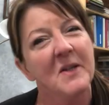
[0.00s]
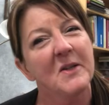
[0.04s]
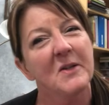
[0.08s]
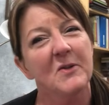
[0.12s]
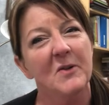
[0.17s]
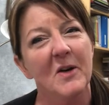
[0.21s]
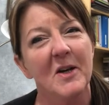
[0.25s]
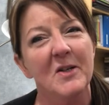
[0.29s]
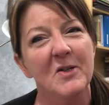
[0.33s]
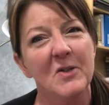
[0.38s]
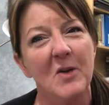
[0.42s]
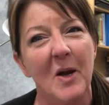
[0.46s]

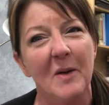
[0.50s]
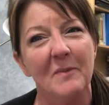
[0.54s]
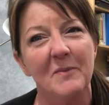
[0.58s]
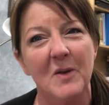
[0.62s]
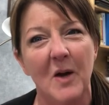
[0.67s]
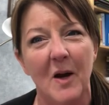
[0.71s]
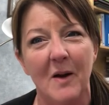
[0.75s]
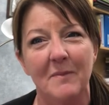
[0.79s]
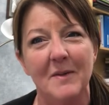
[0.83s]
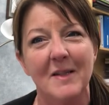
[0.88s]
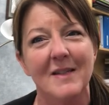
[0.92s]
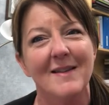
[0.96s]
Great job,
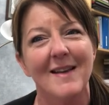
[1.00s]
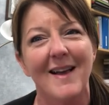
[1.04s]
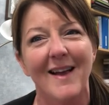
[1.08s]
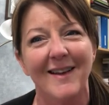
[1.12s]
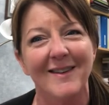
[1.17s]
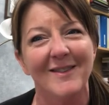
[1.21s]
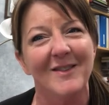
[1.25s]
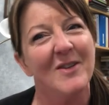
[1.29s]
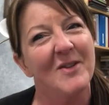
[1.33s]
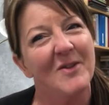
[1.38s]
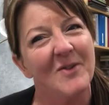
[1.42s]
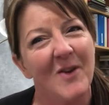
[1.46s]
Thomas,
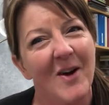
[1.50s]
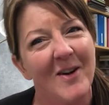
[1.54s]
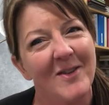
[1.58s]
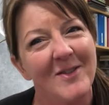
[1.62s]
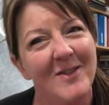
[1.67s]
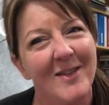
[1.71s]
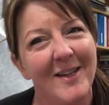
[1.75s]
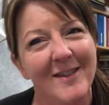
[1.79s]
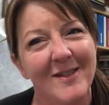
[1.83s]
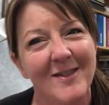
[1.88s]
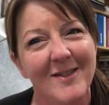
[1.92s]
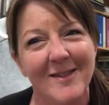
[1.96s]
and
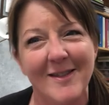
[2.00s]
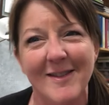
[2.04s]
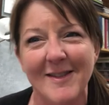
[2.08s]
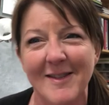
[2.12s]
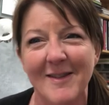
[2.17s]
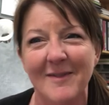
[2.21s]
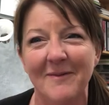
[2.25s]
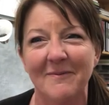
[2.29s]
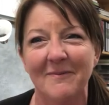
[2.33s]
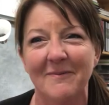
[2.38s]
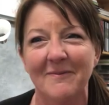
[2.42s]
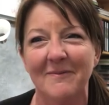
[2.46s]
congratulations.